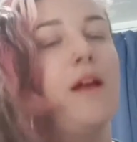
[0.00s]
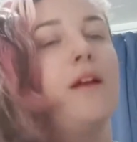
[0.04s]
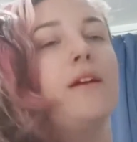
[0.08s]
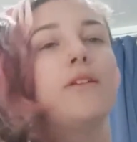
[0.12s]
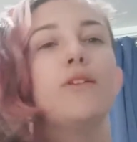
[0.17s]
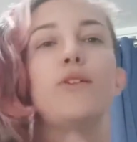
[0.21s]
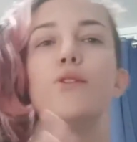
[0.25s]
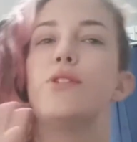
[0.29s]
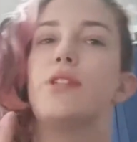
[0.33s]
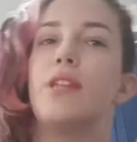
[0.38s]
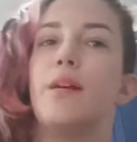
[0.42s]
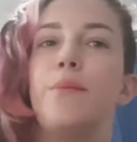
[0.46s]

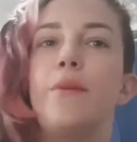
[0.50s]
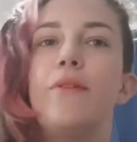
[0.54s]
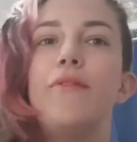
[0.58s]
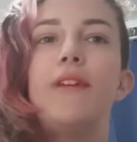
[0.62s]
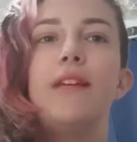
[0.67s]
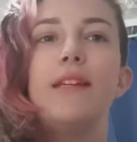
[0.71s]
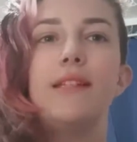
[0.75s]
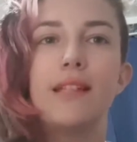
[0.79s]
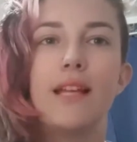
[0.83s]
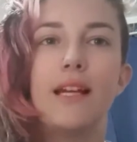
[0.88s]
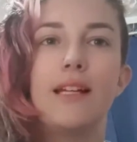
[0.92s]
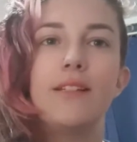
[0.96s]
So some of
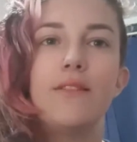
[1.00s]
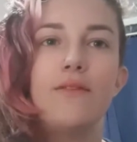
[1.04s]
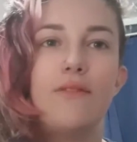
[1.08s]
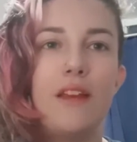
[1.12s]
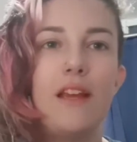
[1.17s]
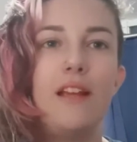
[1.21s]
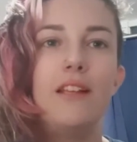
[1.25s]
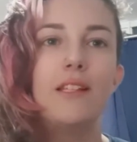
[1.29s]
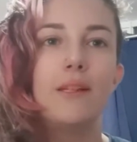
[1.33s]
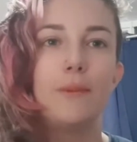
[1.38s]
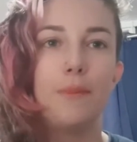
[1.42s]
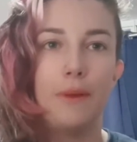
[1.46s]
these kind of
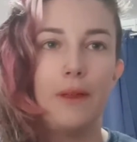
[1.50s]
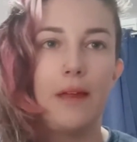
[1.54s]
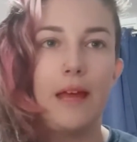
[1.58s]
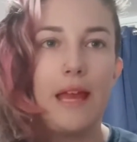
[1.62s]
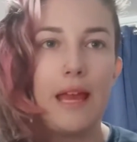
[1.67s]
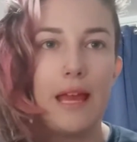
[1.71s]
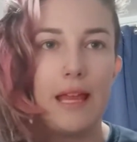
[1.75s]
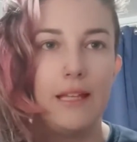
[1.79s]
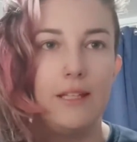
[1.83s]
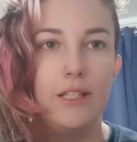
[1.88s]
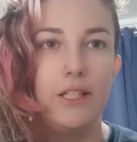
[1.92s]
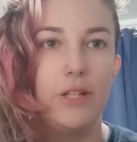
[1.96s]
things play
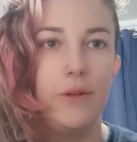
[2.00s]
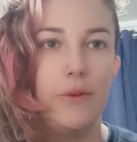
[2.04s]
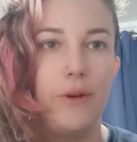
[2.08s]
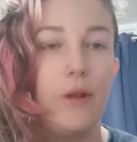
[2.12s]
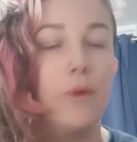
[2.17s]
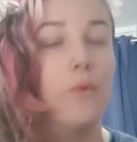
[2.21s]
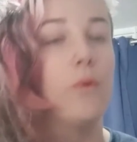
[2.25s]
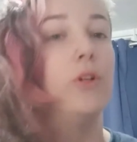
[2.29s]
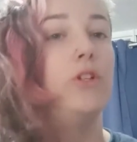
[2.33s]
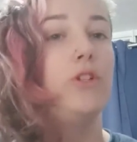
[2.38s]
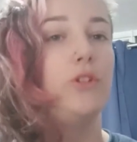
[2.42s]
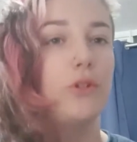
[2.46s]
into
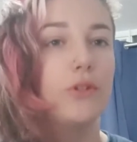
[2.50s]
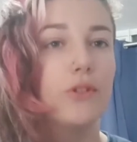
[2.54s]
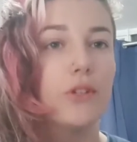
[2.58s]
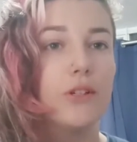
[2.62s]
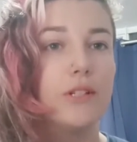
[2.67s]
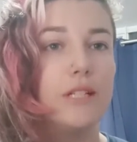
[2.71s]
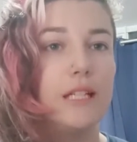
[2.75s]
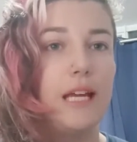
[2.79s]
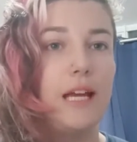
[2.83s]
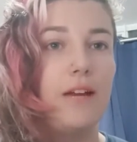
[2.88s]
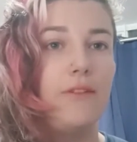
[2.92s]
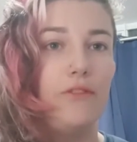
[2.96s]
it. Once you
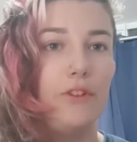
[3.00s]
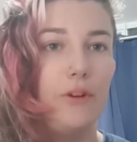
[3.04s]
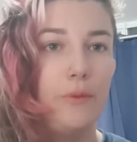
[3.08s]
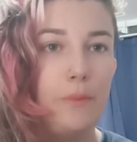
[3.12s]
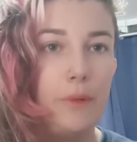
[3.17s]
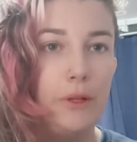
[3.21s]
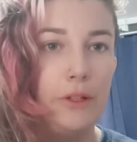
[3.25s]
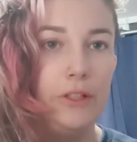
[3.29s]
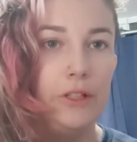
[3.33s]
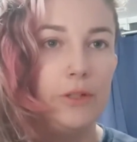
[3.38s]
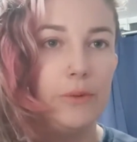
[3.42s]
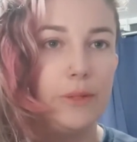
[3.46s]
start to get
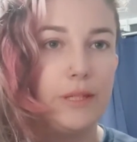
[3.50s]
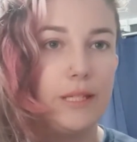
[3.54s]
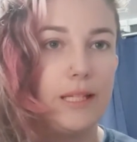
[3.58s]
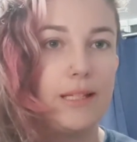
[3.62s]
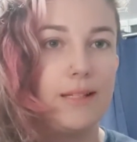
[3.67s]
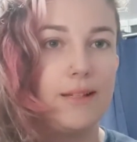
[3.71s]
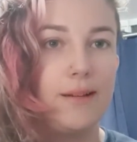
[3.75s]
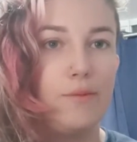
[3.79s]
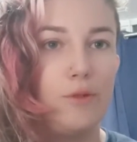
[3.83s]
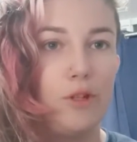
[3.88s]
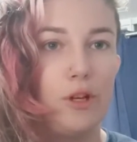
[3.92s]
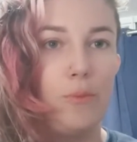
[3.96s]
familiar with the
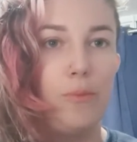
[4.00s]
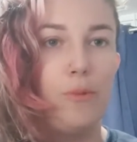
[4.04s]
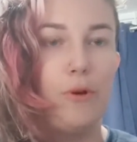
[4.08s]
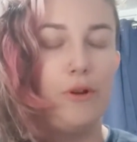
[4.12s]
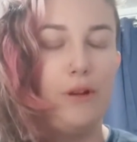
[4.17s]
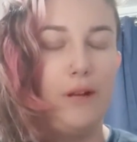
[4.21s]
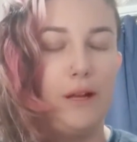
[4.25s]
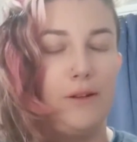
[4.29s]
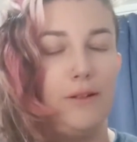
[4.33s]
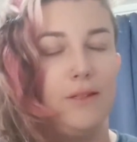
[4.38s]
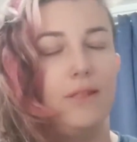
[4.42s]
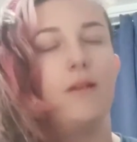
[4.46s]
subject
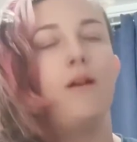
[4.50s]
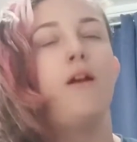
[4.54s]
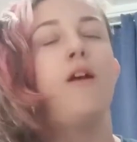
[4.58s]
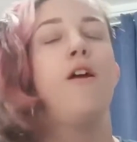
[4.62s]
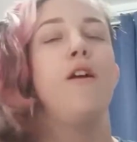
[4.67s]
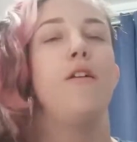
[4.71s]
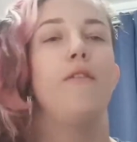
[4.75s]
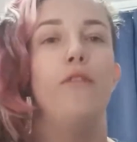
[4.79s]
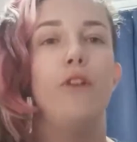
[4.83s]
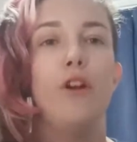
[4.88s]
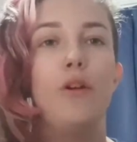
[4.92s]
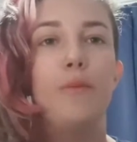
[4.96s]
pronouns,
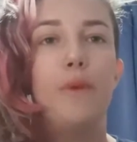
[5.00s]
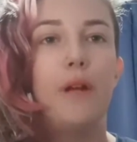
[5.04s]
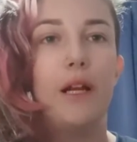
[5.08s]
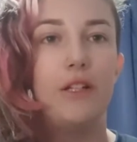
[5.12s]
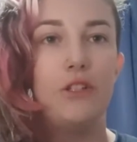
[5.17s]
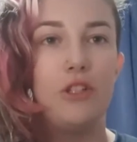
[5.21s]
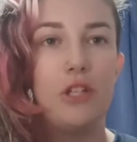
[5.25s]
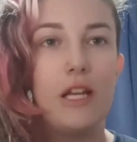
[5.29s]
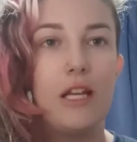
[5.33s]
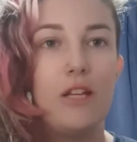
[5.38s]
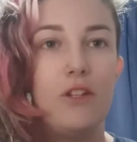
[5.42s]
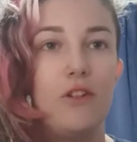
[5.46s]
verb
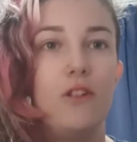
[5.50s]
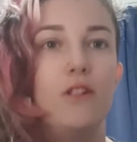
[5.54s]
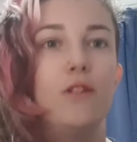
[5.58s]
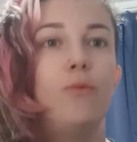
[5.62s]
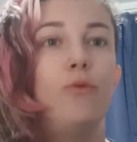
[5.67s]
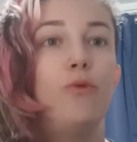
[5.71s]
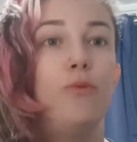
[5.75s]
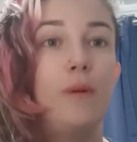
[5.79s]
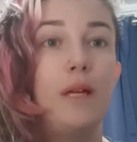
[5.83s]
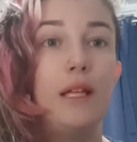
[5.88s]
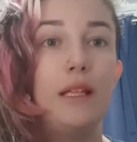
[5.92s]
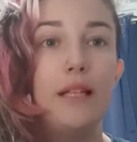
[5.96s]
conjugations
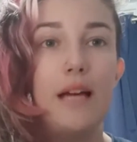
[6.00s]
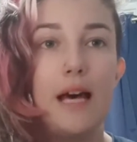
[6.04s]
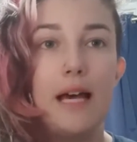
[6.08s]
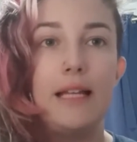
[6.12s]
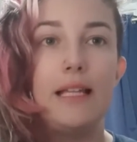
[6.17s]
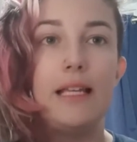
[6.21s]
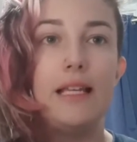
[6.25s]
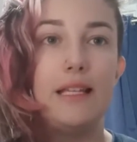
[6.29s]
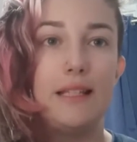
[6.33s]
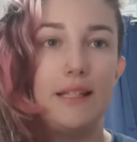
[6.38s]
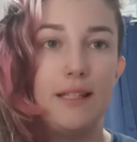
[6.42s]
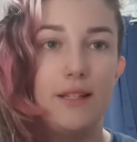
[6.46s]
will be a lot
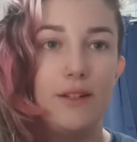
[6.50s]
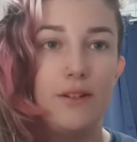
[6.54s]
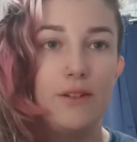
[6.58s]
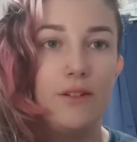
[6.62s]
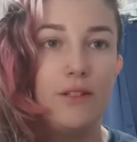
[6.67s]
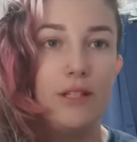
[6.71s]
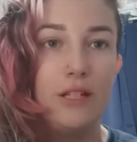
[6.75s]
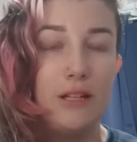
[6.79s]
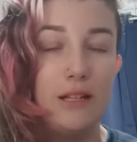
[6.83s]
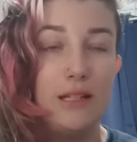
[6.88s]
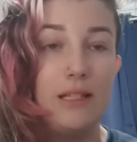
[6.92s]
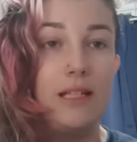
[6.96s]
easier
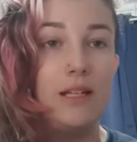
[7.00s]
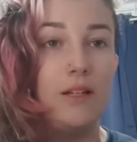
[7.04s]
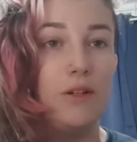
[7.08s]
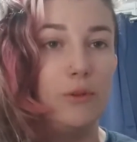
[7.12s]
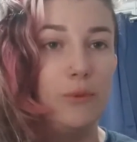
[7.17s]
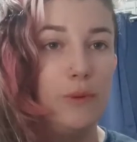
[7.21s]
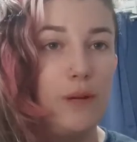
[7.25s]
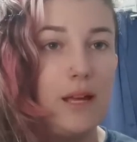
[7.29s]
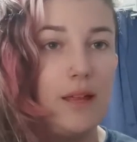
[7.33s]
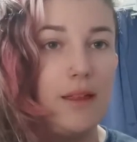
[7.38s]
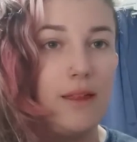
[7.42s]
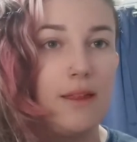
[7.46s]
to deal
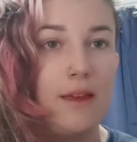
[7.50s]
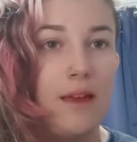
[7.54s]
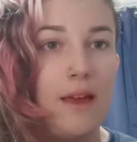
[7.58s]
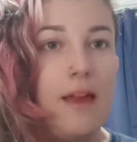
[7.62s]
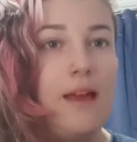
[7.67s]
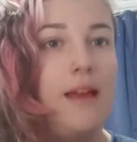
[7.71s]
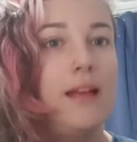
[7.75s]
with.